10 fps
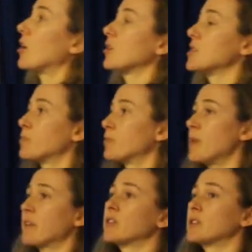goal is
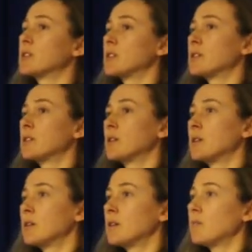methods,
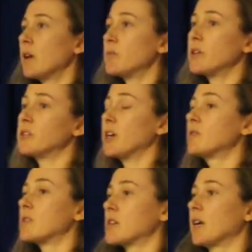maybe you
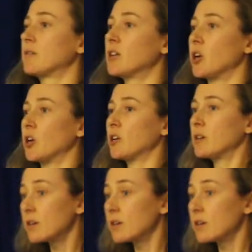don't say, look,